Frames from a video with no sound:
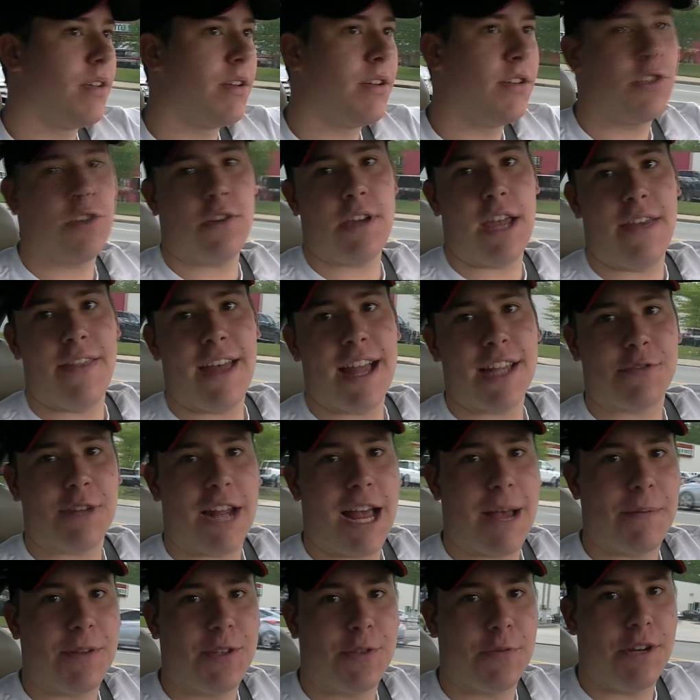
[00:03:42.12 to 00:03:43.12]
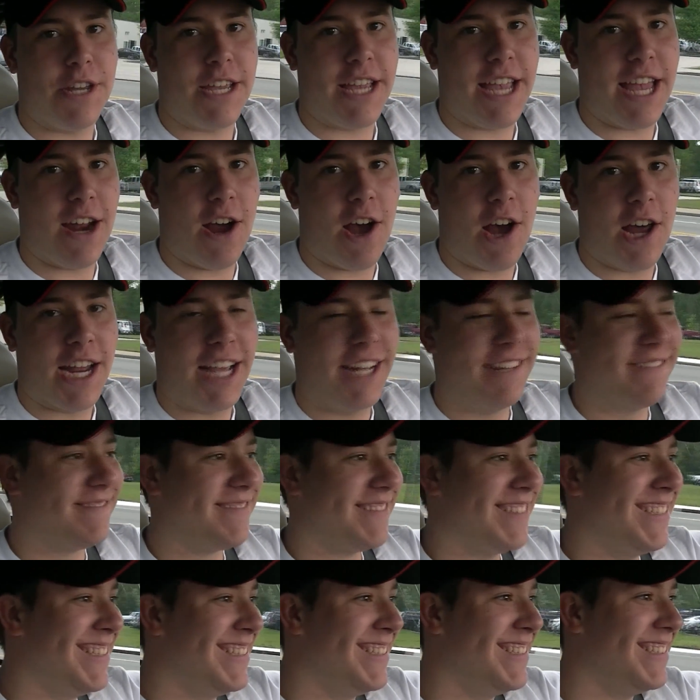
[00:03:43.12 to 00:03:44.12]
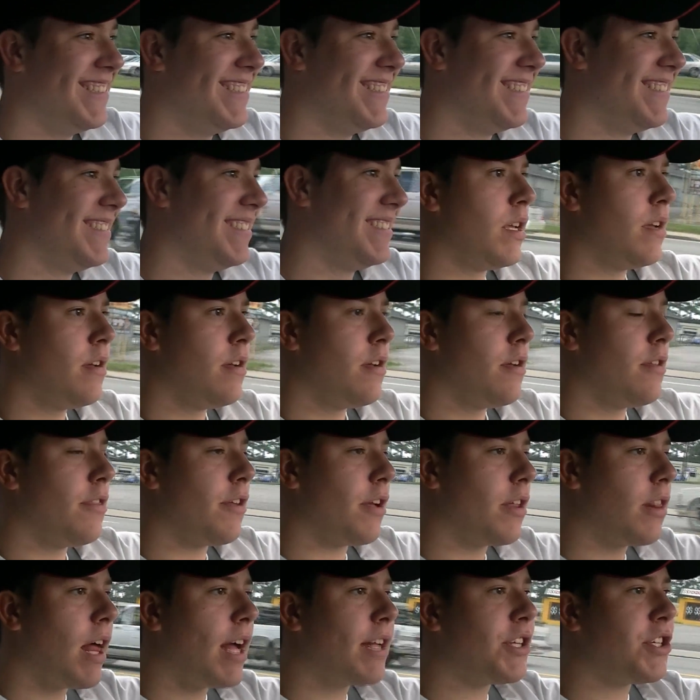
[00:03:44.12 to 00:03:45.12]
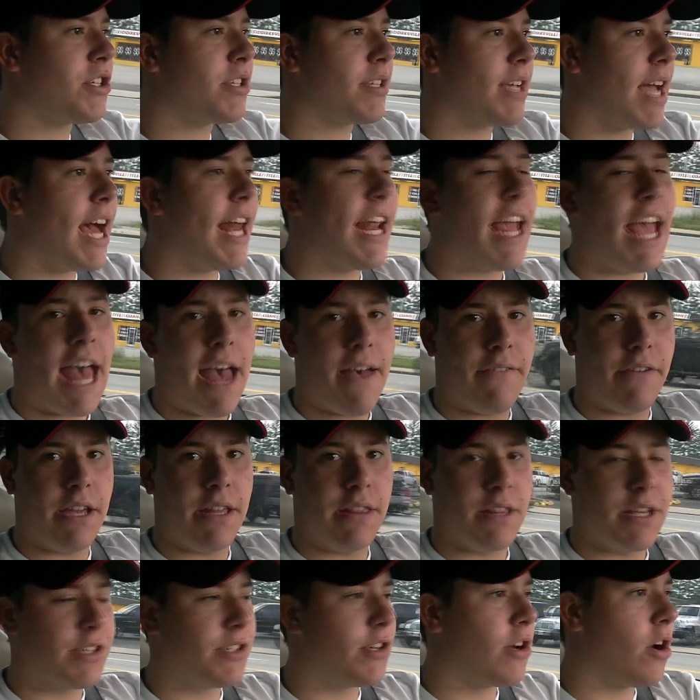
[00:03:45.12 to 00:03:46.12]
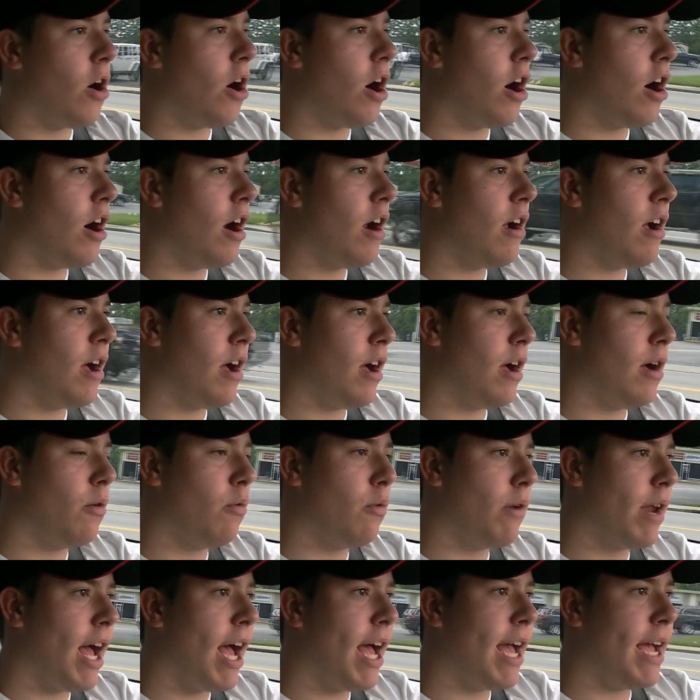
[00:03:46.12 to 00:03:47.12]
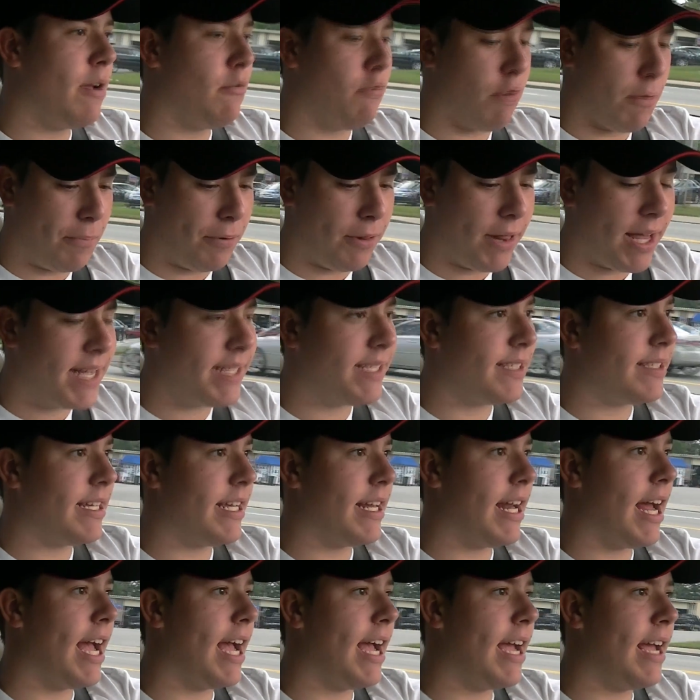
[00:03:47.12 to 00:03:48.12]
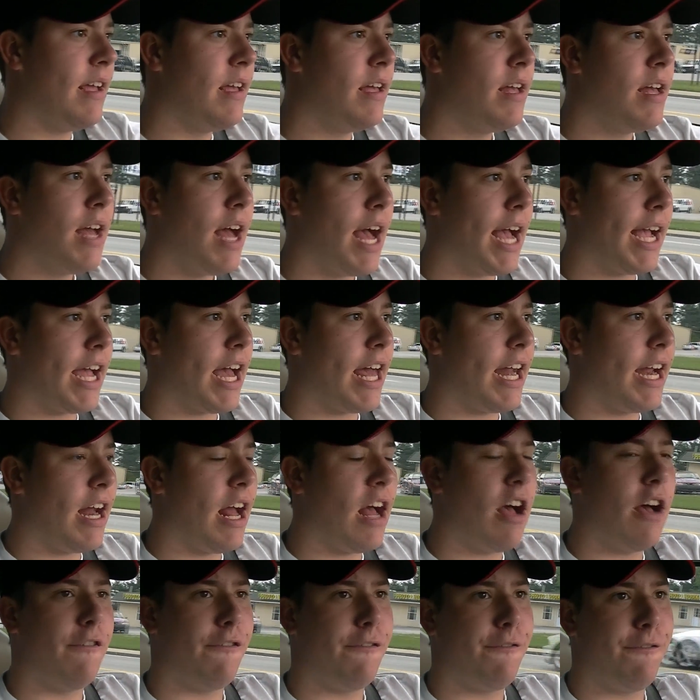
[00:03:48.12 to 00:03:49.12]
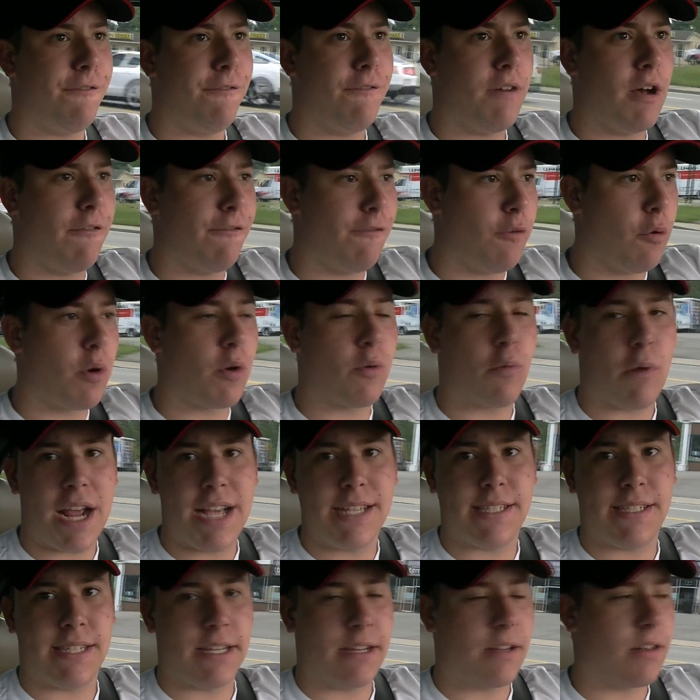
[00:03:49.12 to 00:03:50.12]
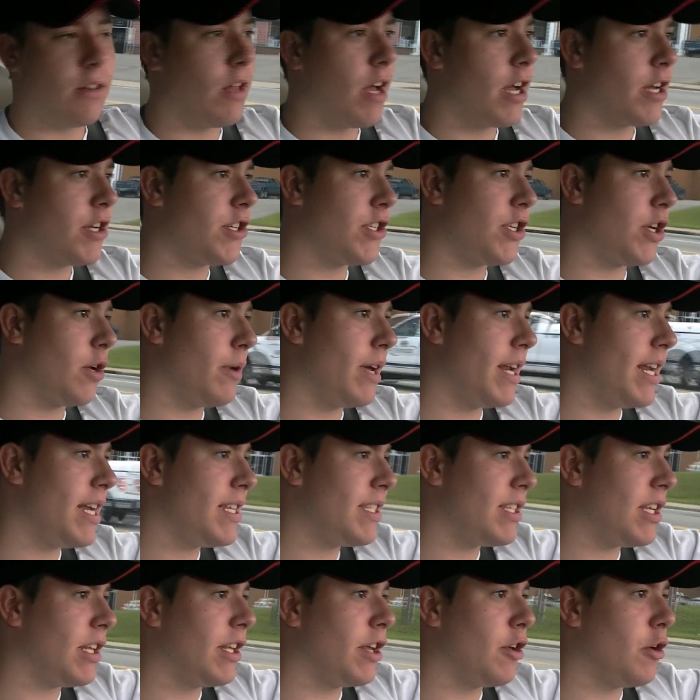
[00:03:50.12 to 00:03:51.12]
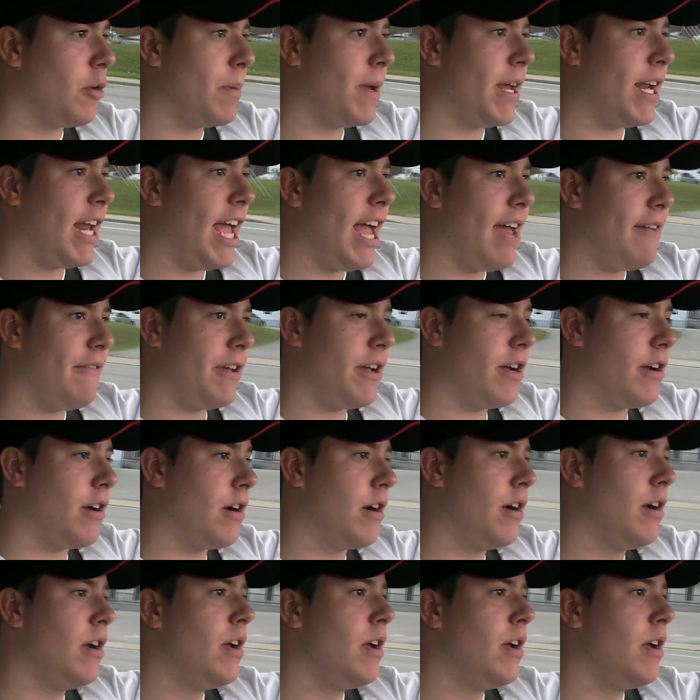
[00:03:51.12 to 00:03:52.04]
So yeah, that's what happens when you get on it. The clutch is kind of heavy in this car. When I replaced it, I got a Ford Racing clutch, so it is a little bit heavier,